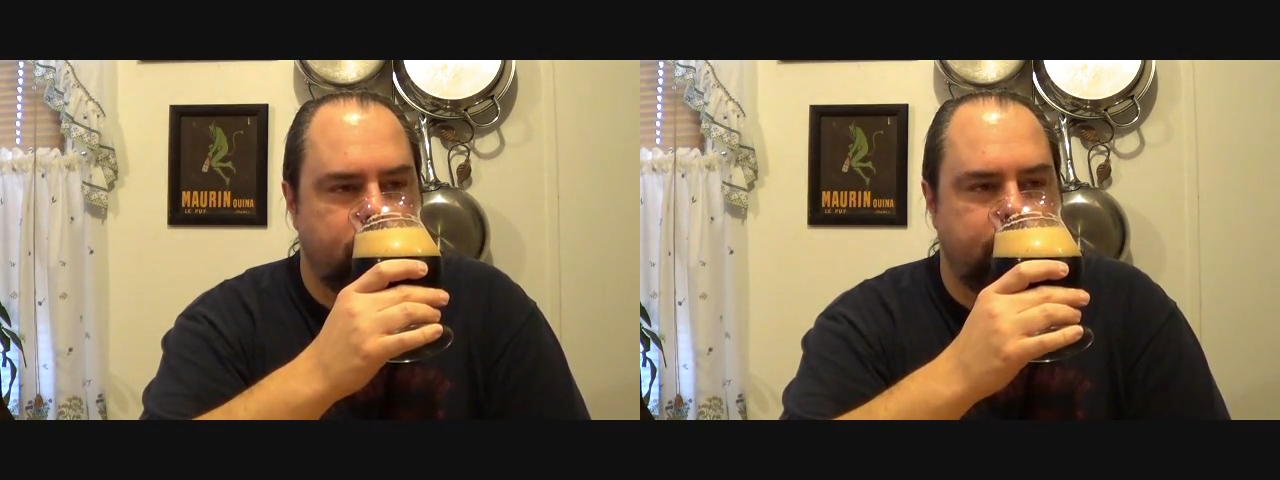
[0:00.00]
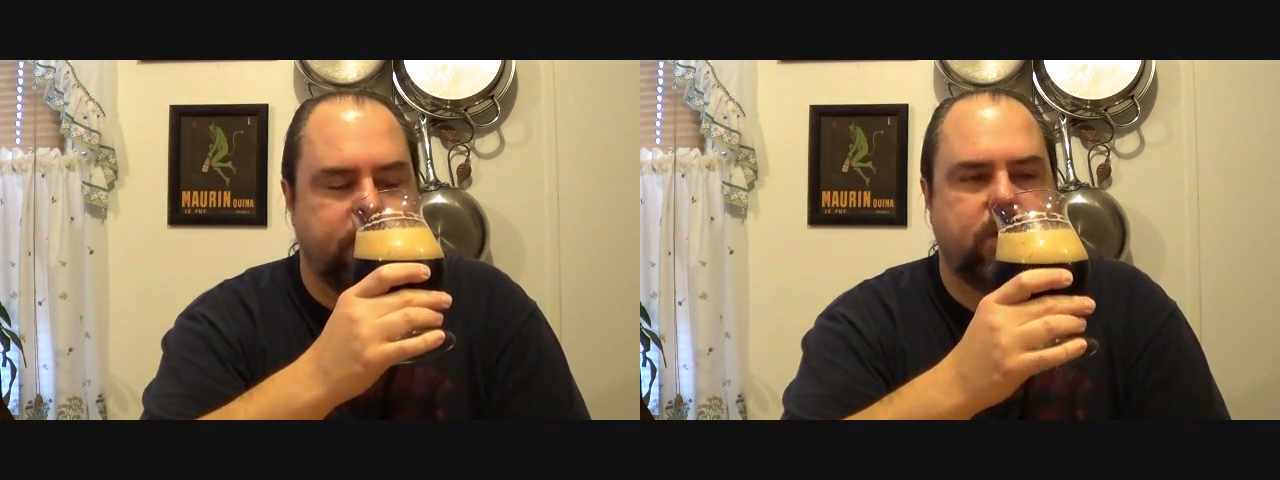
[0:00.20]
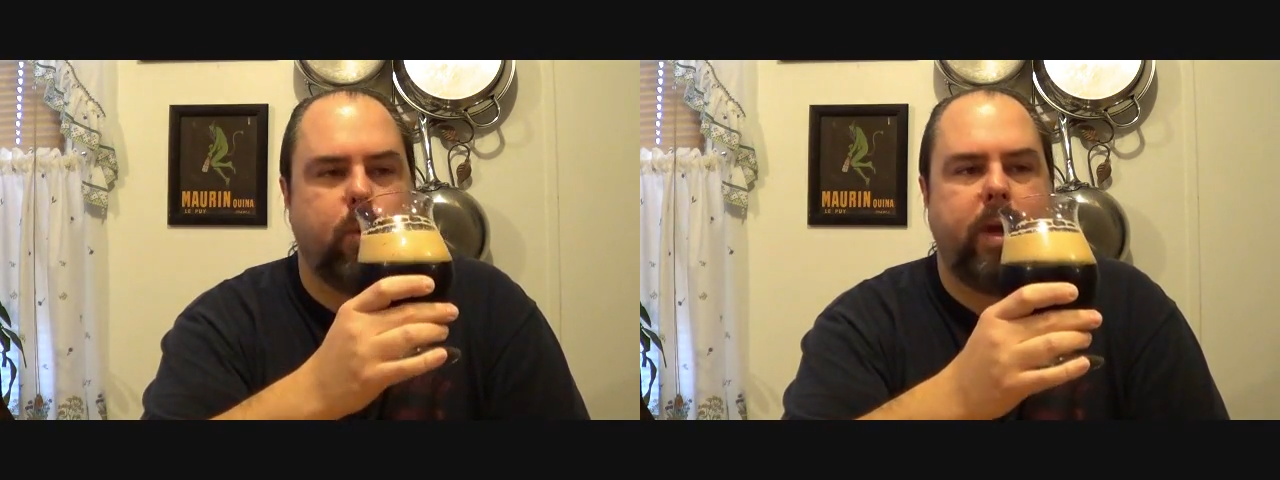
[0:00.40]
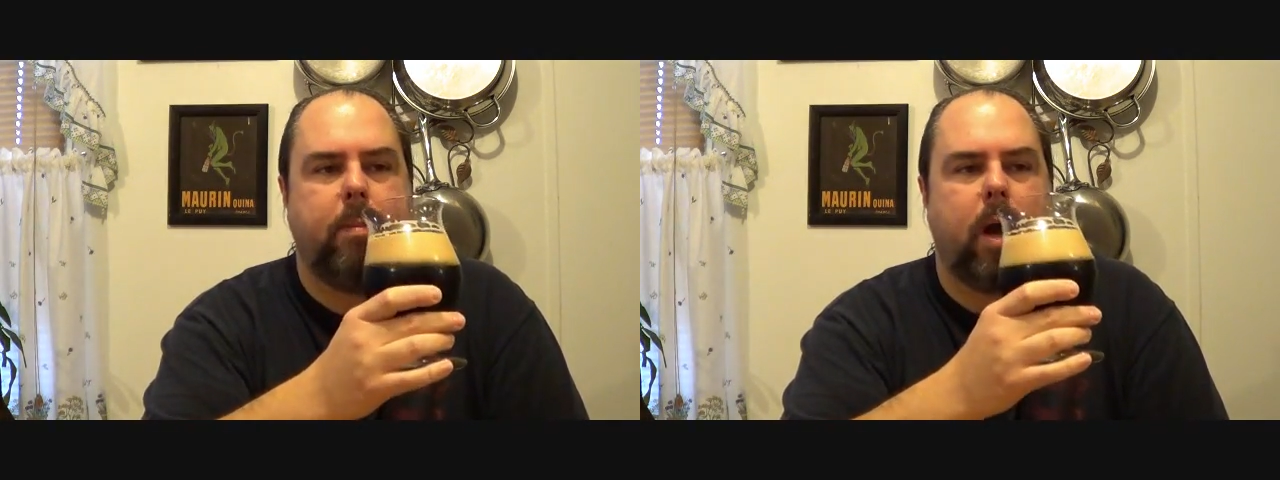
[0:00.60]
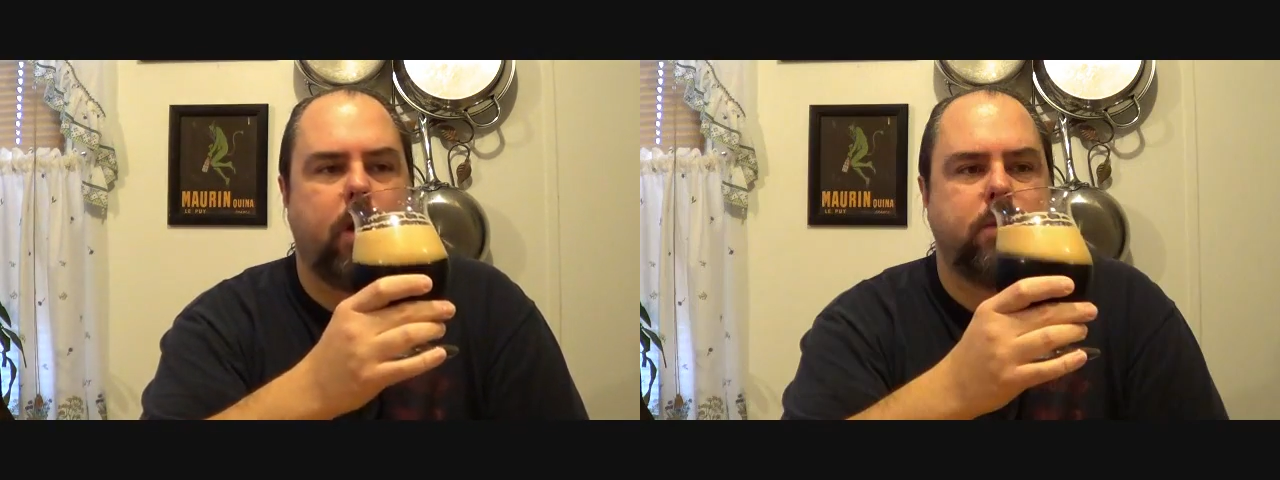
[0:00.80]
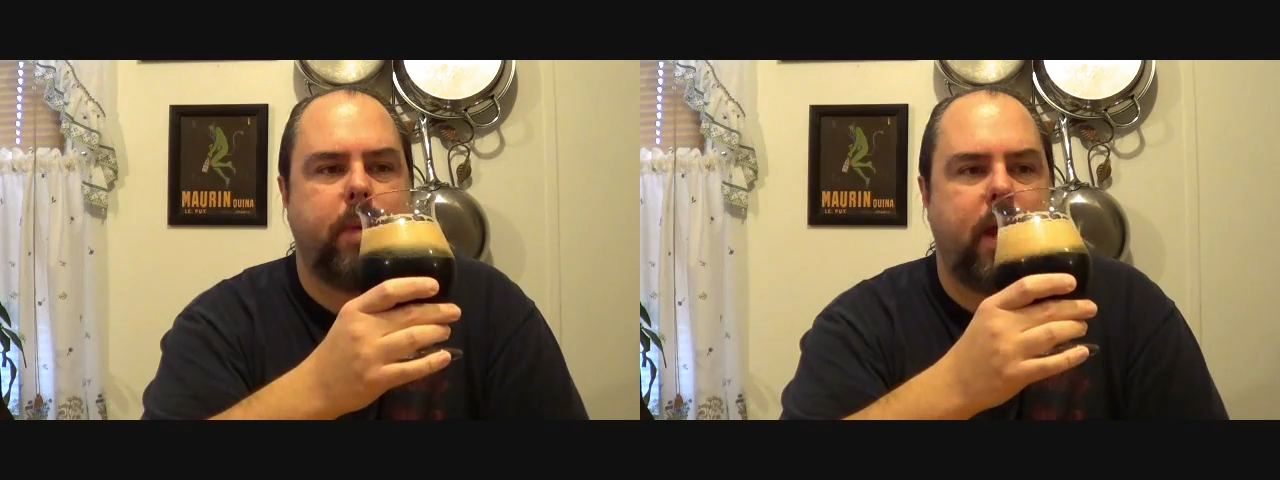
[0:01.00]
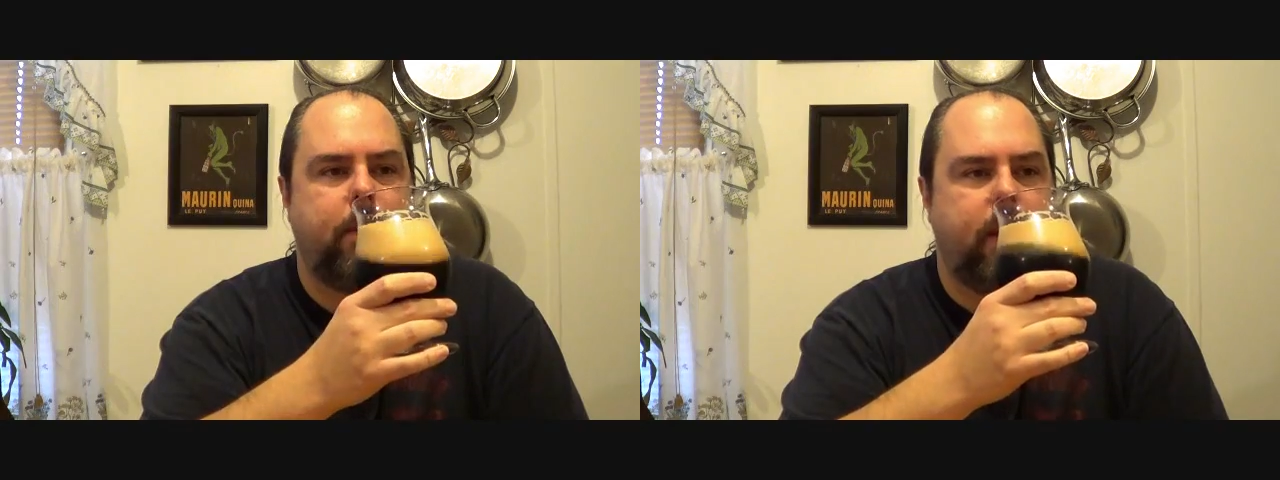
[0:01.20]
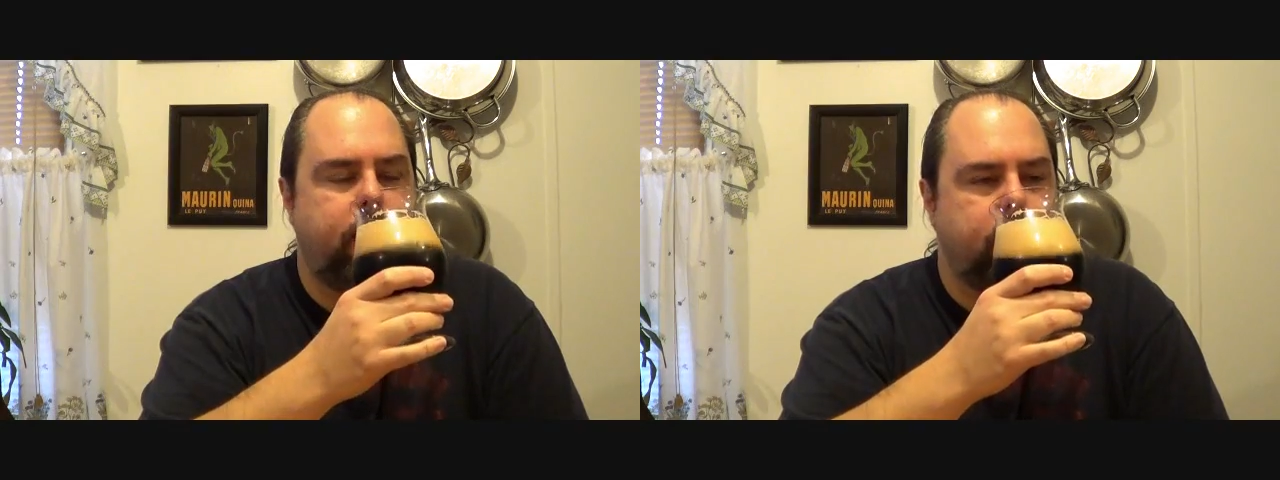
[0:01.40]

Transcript: From the sweet malts maybe.